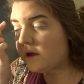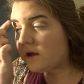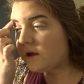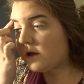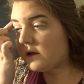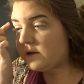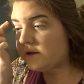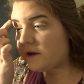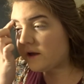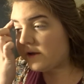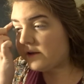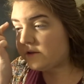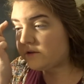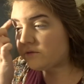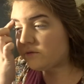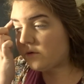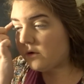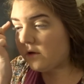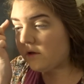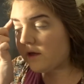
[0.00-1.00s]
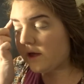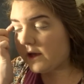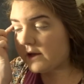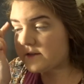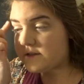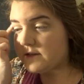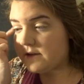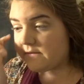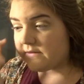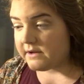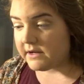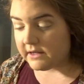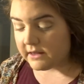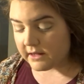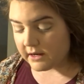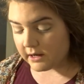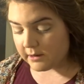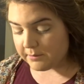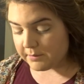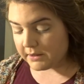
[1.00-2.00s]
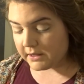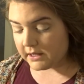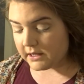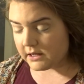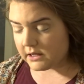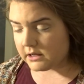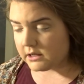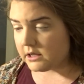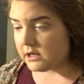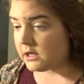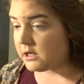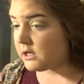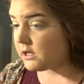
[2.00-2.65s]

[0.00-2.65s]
a dice roll activity that I planned